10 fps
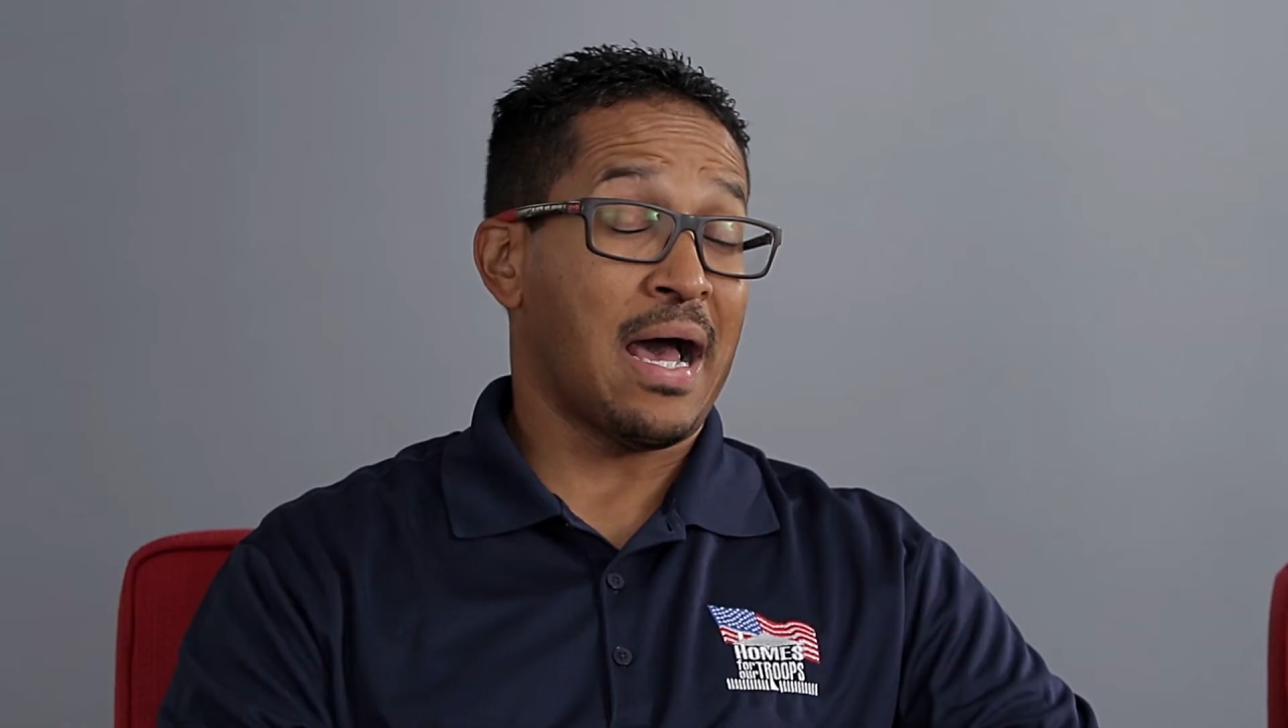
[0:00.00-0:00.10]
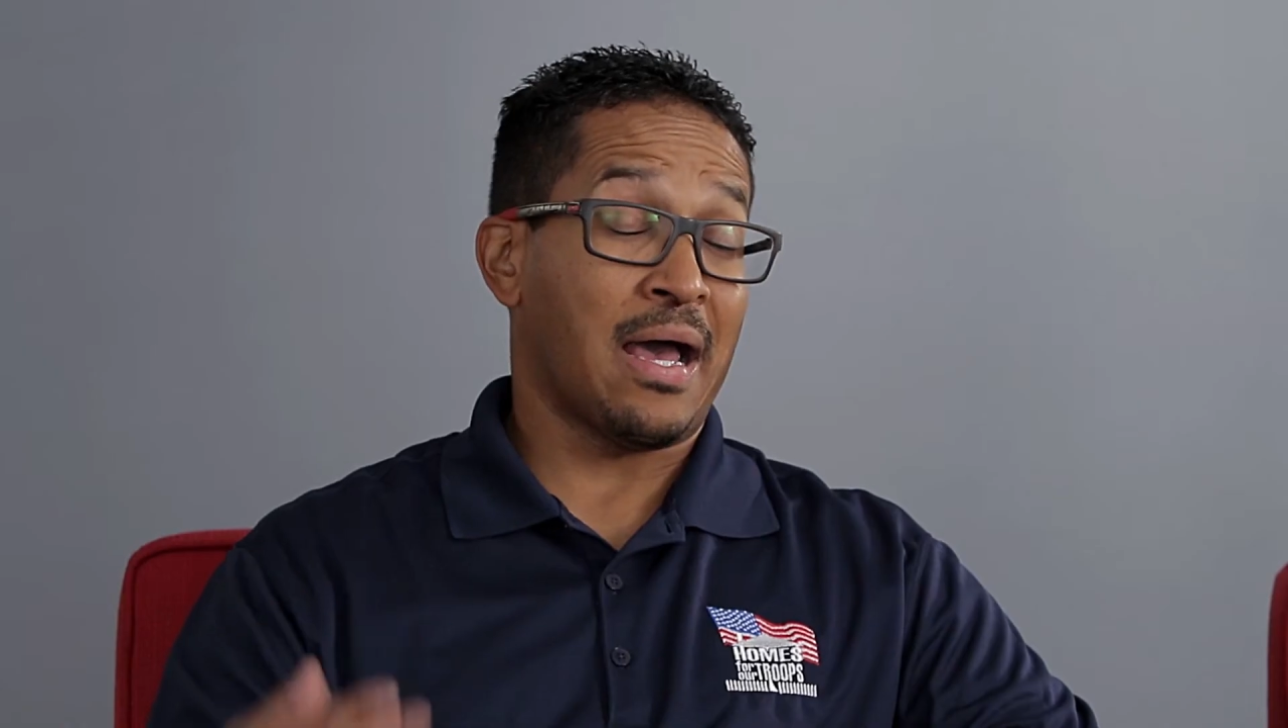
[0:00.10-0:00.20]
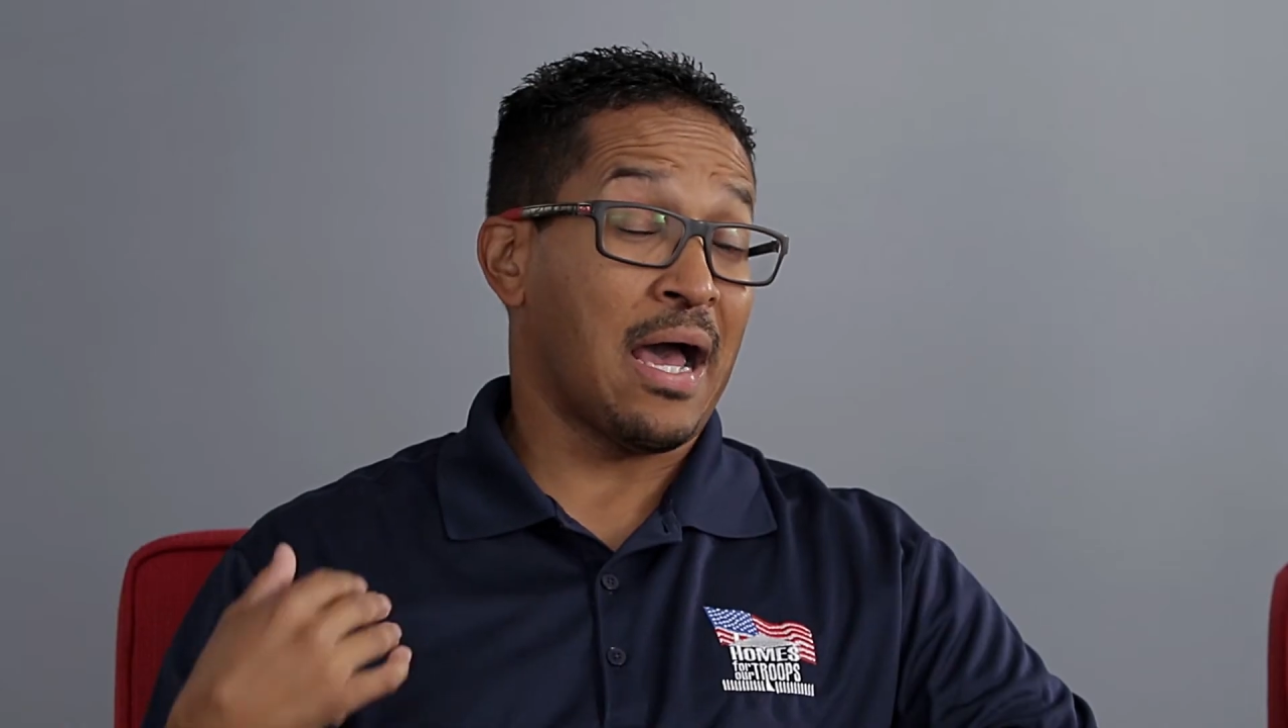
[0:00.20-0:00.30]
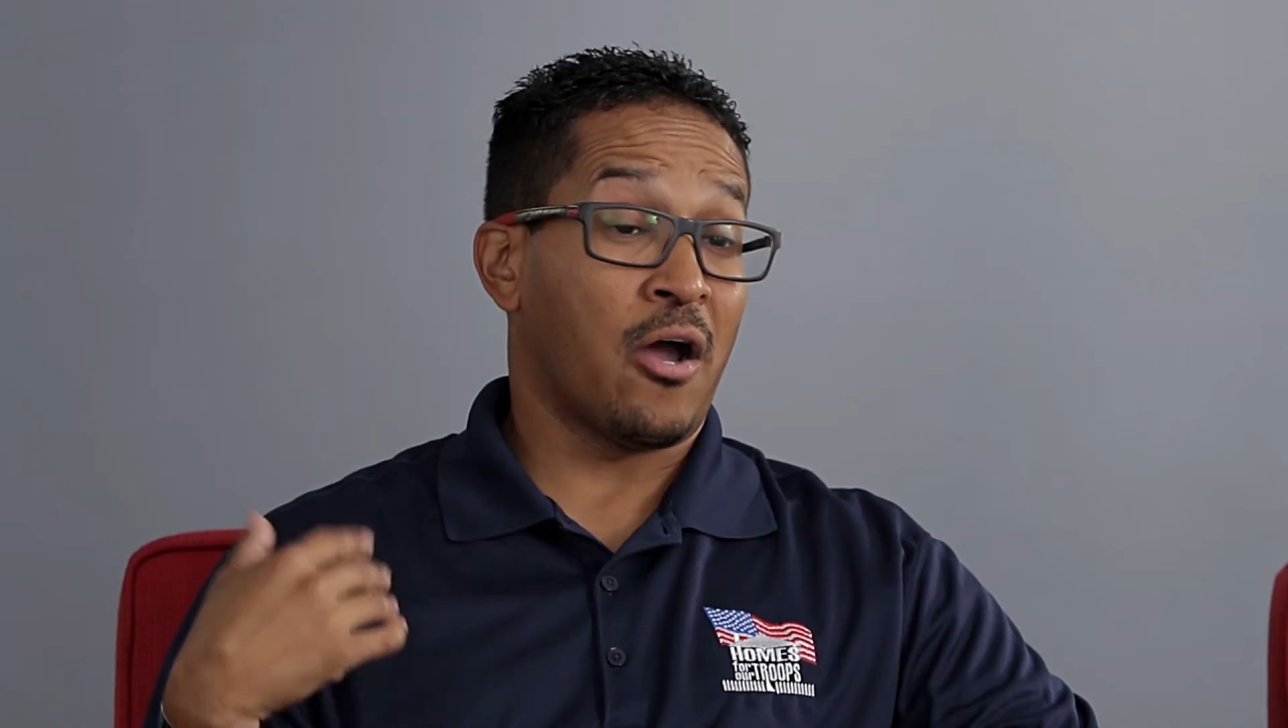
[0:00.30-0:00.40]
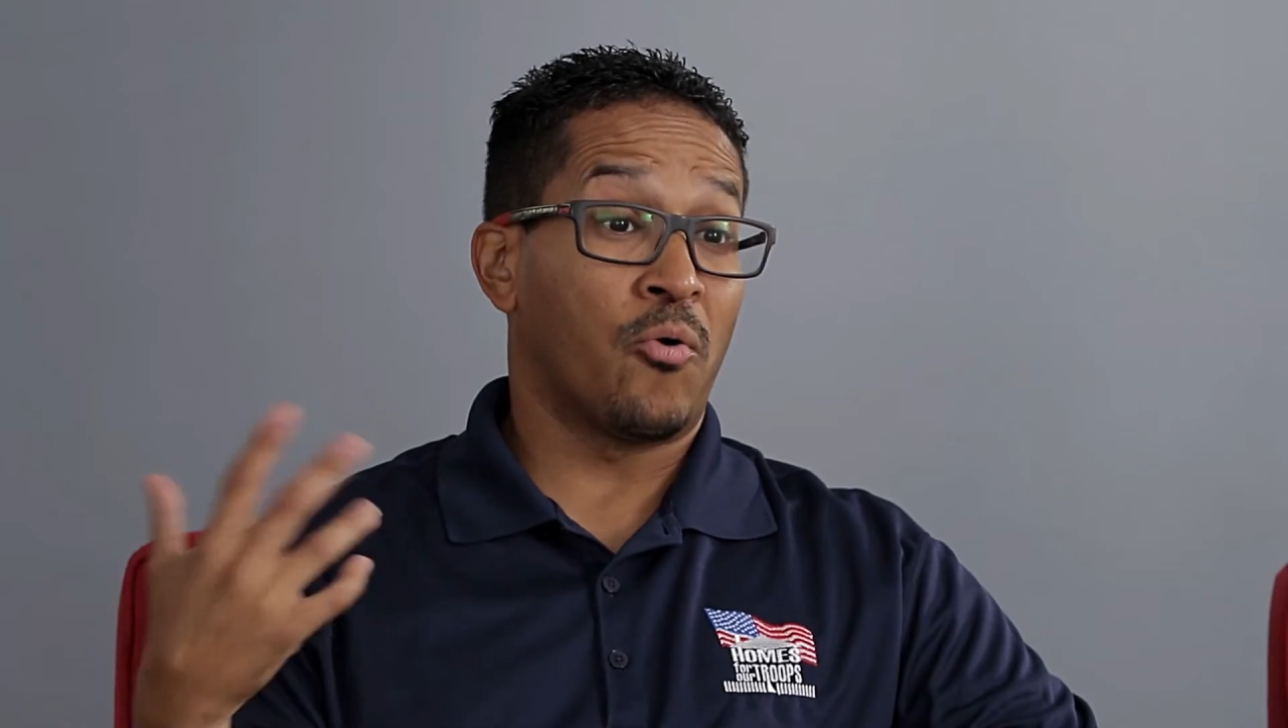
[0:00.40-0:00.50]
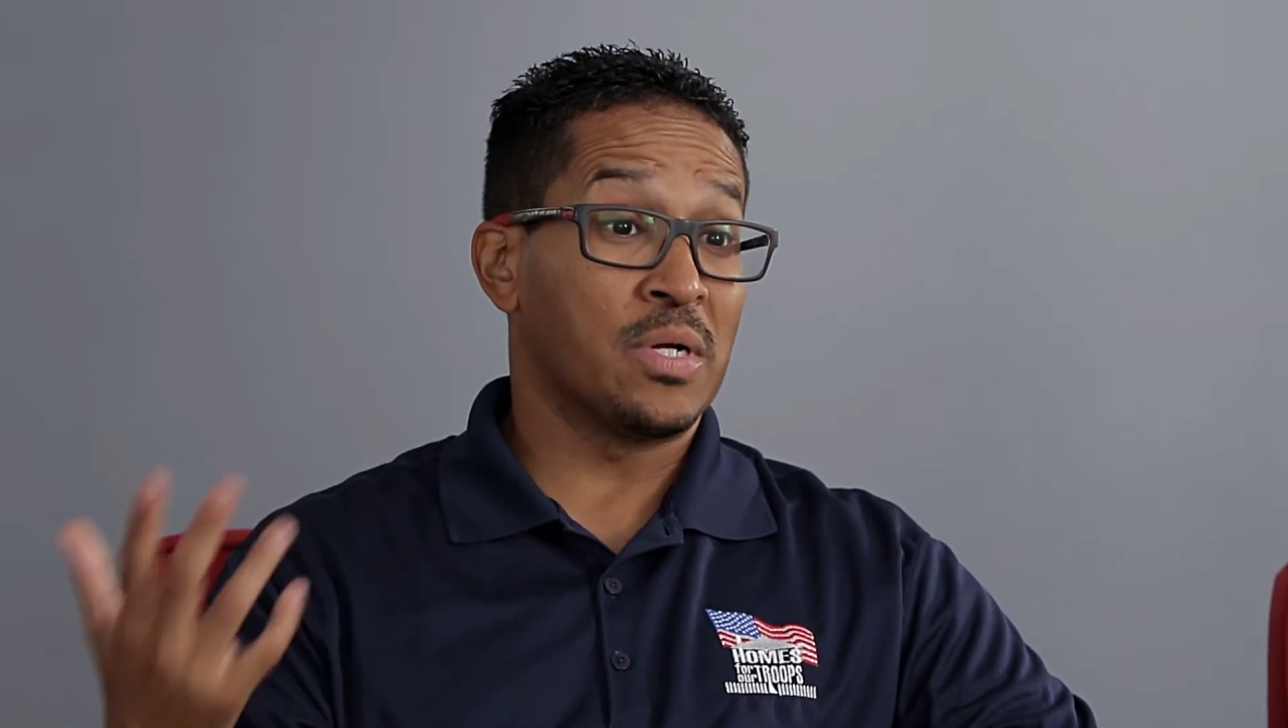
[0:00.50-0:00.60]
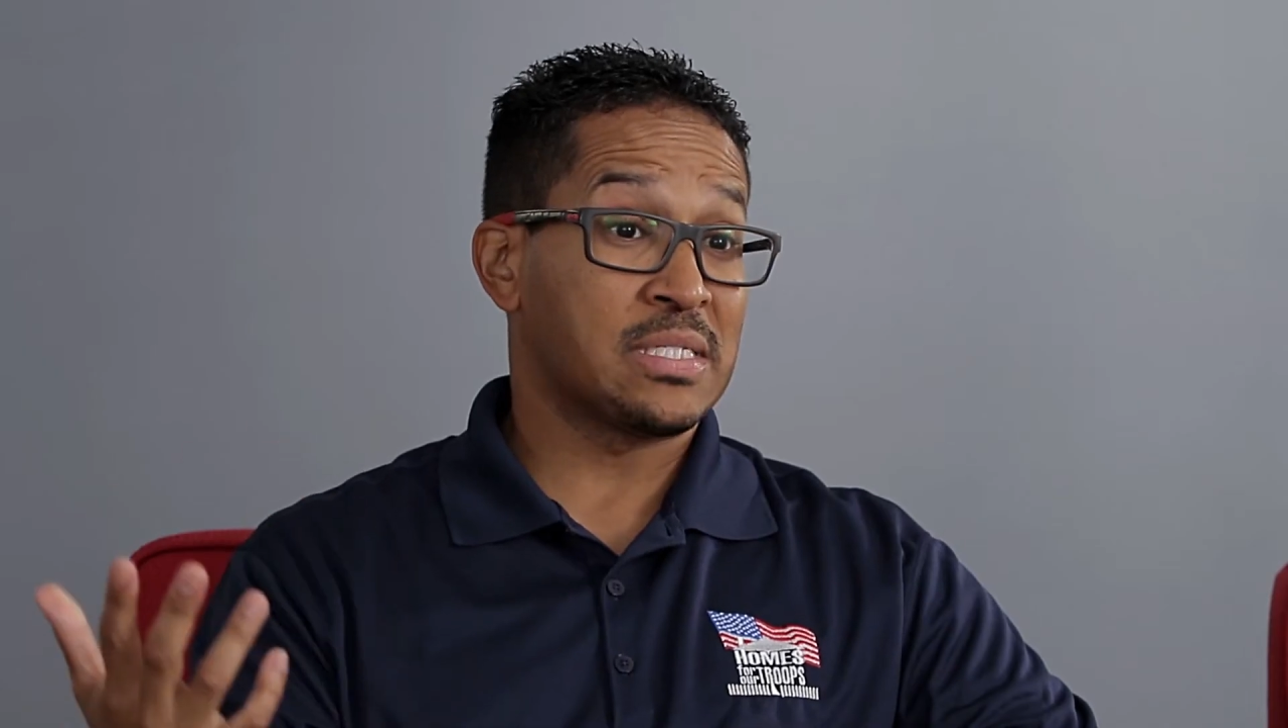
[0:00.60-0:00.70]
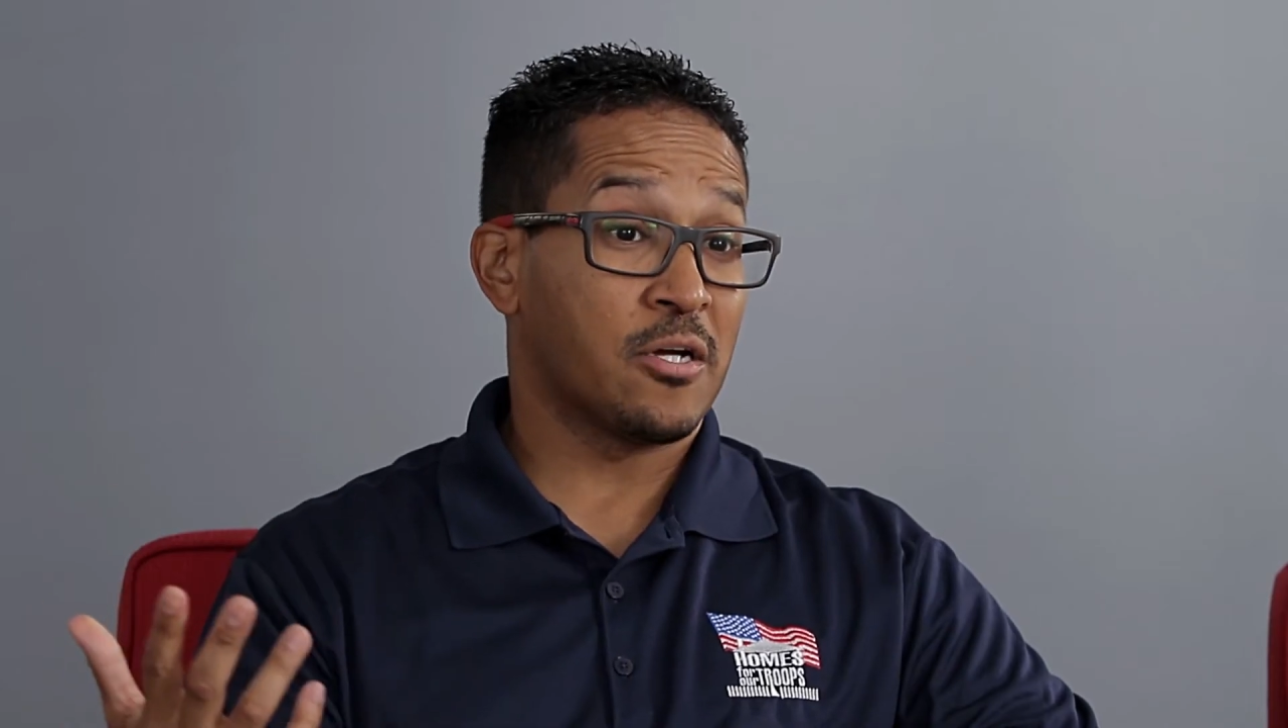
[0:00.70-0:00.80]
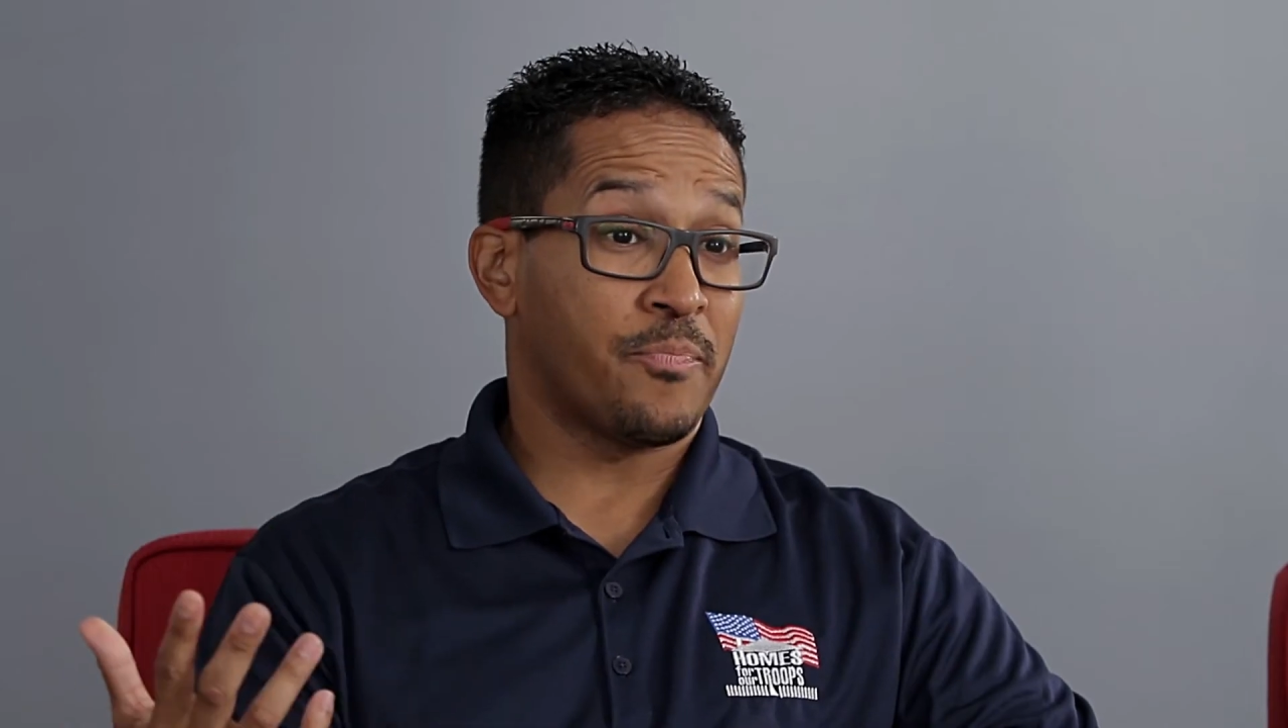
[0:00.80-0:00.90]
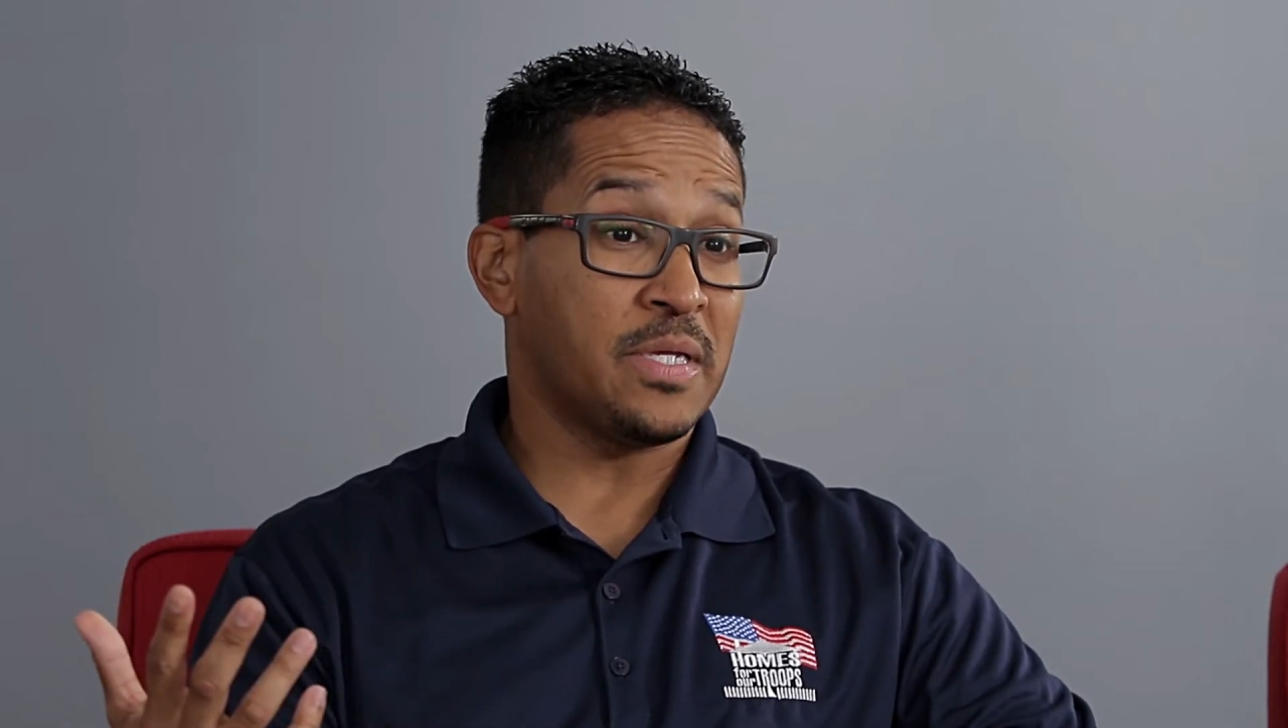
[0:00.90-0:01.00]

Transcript: I always tell